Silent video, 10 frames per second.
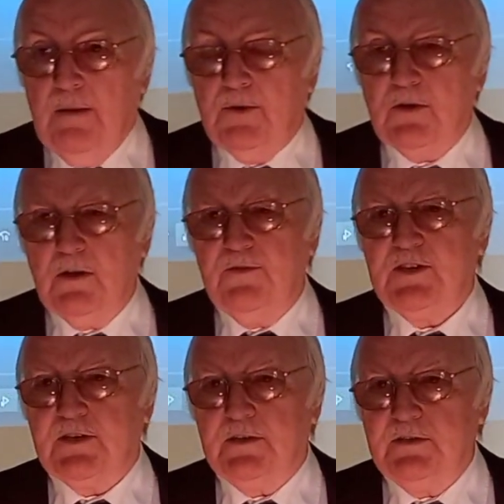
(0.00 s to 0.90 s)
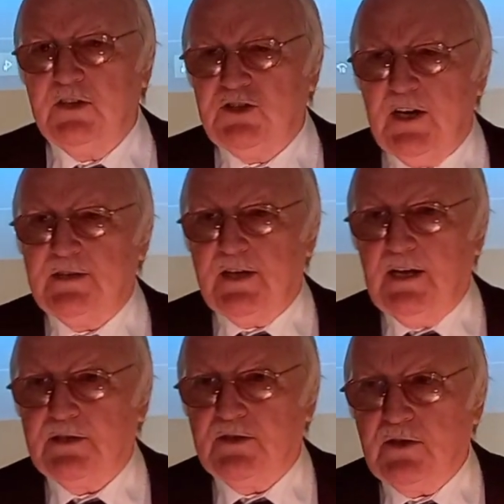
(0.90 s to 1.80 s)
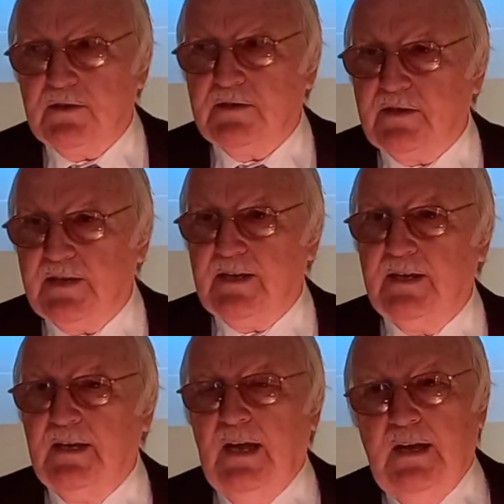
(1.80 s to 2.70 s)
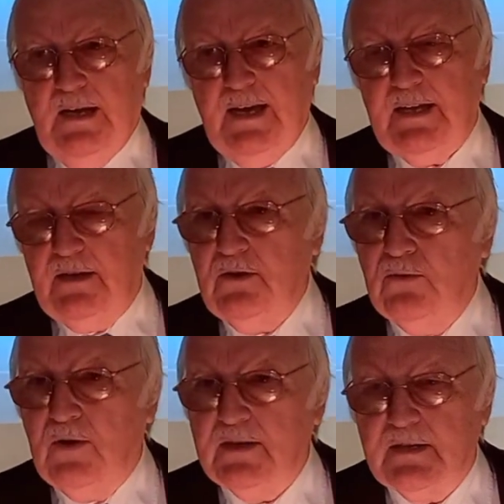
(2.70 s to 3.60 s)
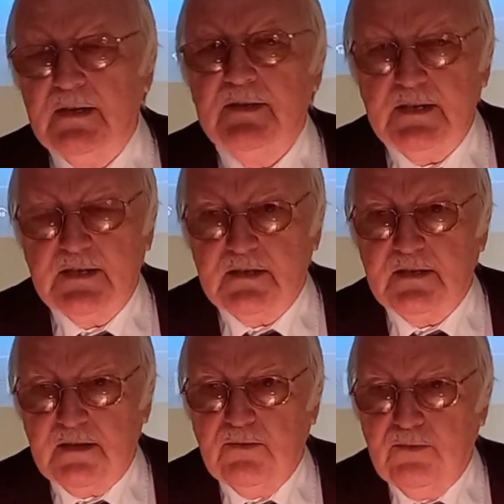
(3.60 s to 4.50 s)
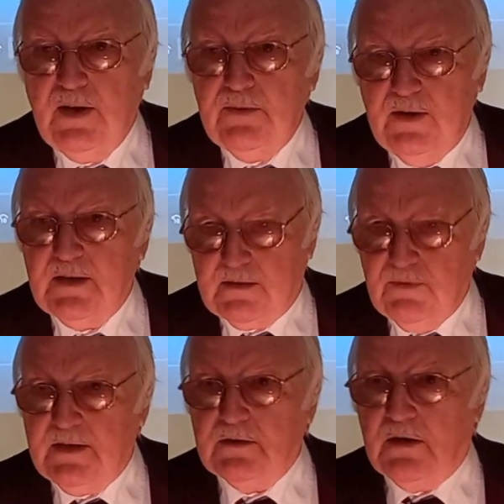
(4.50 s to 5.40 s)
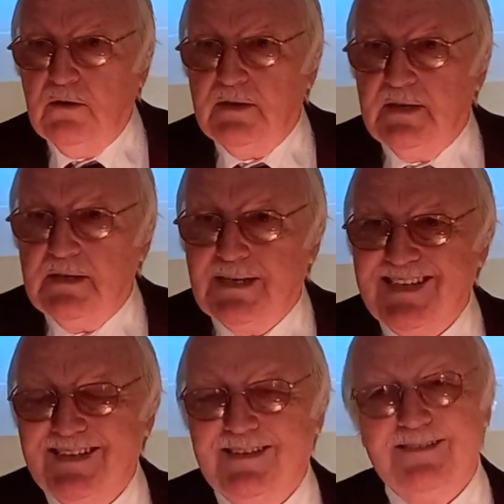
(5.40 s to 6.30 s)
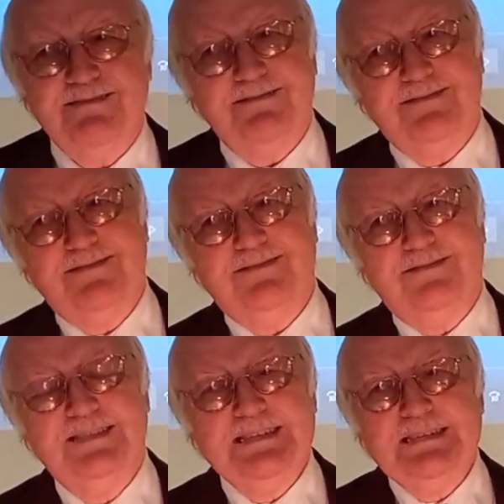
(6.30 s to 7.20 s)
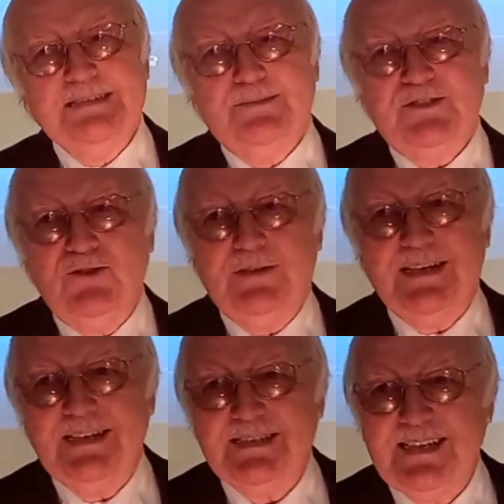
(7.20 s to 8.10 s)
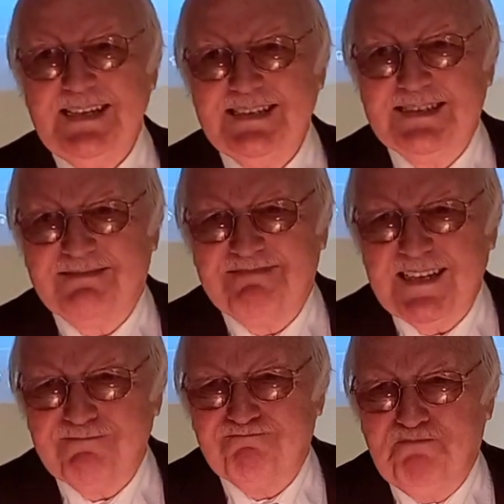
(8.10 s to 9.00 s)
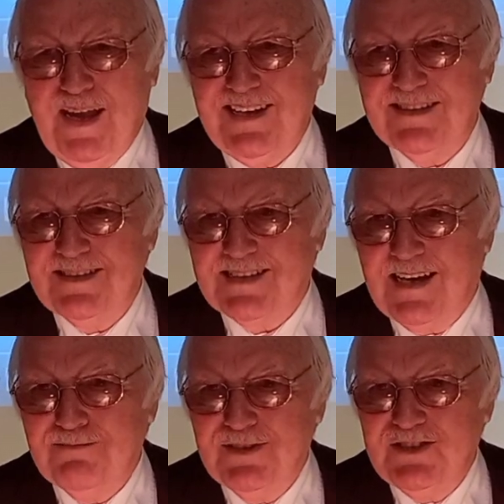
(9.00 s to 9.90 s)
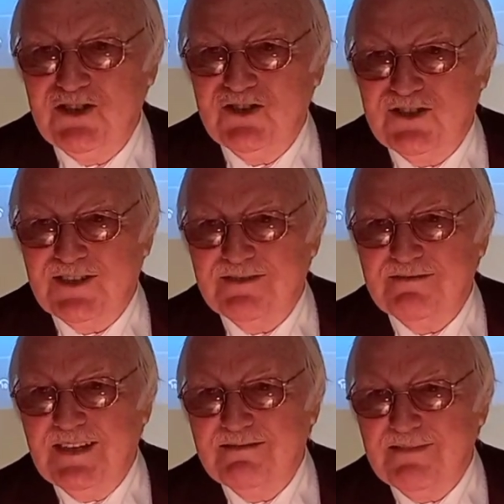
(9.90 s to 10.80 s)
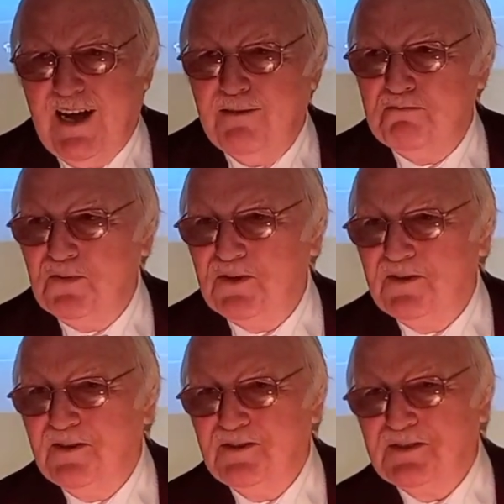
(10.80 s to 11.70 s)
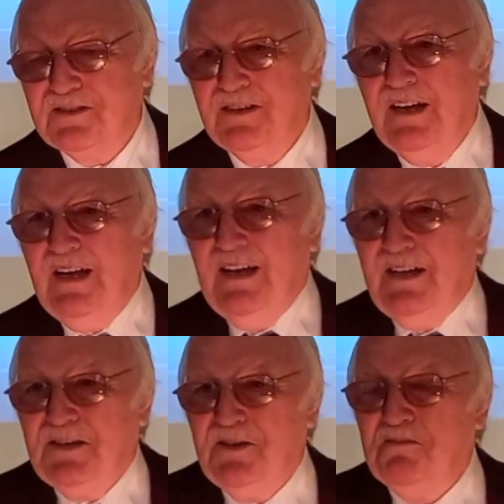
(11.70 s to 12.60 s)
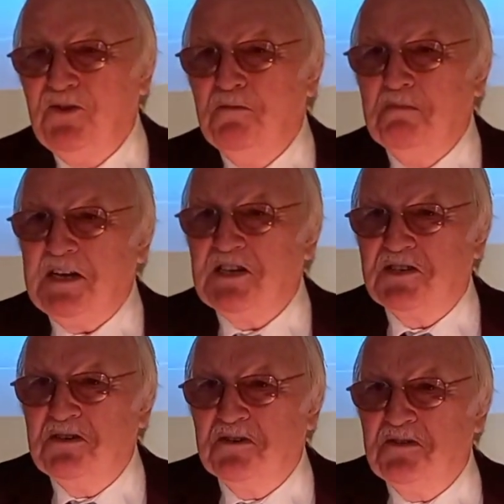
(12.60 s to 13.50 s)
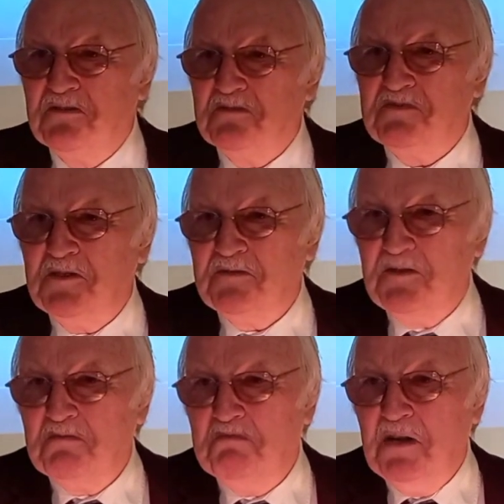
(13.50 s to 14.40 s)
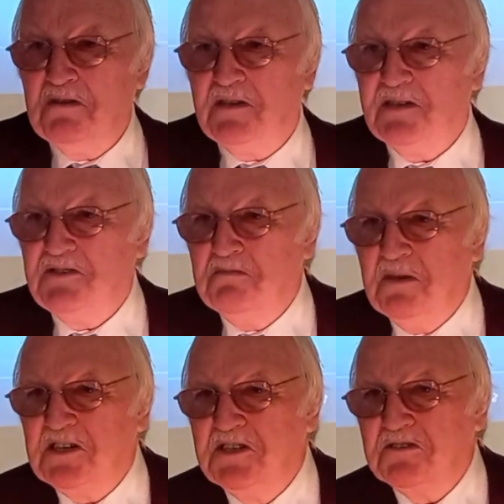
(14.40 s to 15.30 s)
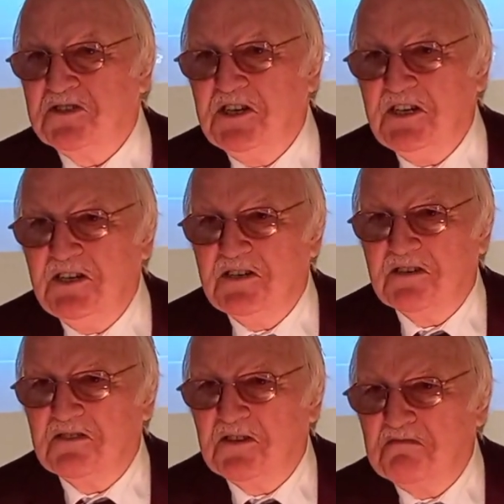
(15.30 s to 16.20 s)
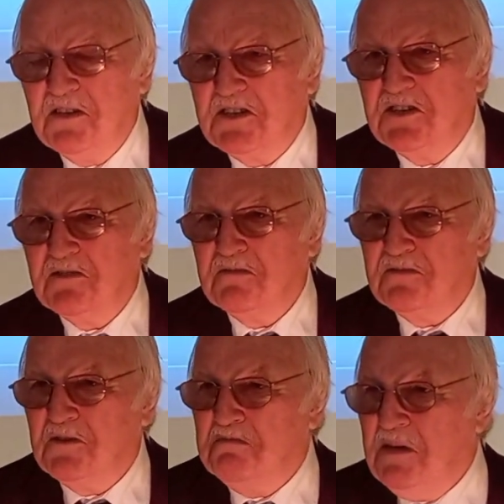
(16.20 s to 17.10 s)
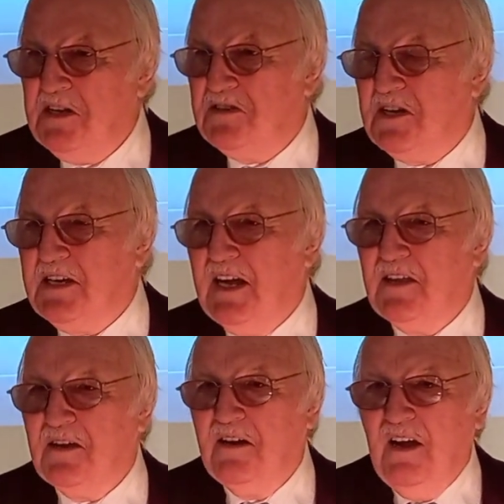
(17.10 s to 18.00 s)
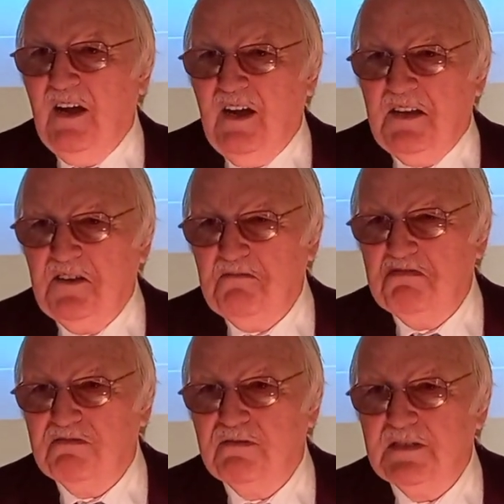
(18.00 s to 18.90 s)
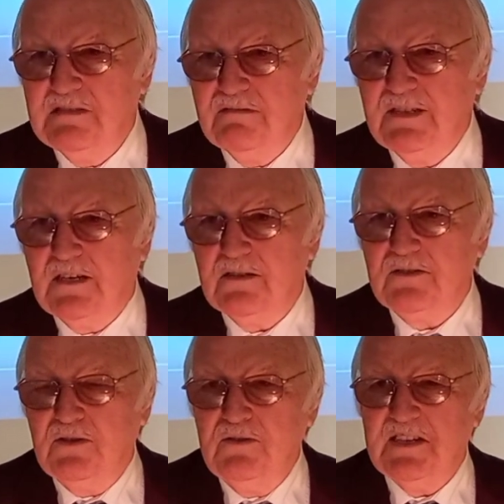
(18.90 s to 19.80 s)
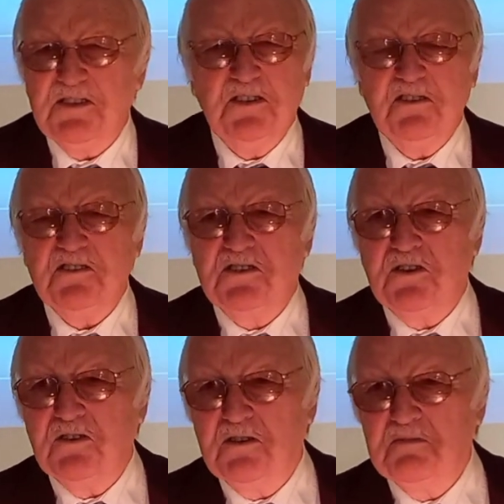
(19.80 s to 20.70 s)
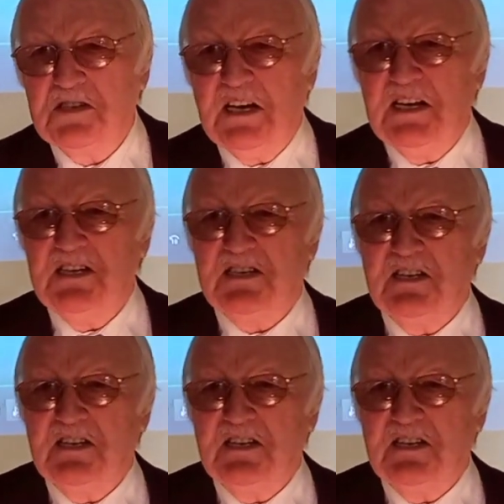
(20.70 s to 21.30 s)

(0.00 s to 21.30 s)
But all of a sudden, the Gentiles started to thinking, hey, you know what? This is we could go to this. And then, would you guys eat like bacon sandwiches and hamburgers? And you mixed your milk, and you mix your cheese, and you mix your meat together. We can't do this, and you're not circumcised.